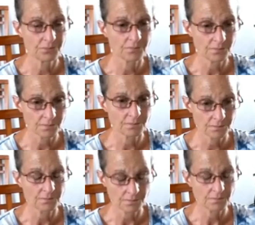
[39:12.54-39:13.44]

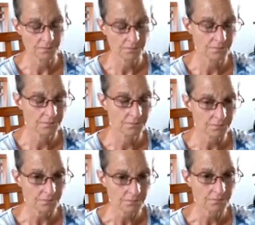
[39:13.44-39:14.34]

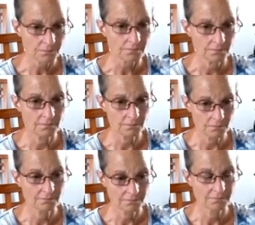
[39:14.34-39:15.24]

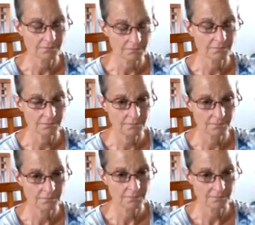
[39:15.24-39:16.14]

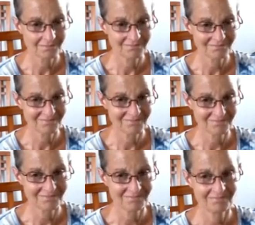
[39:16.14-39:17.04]

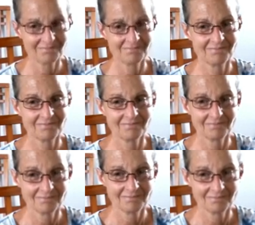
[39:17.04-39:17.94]

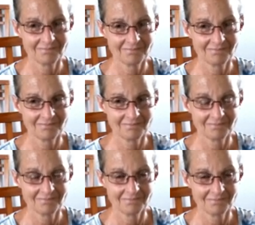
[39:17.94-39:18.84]

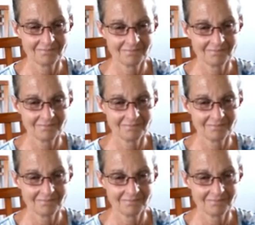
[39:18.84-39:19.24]
No words are spoken by the person on screen.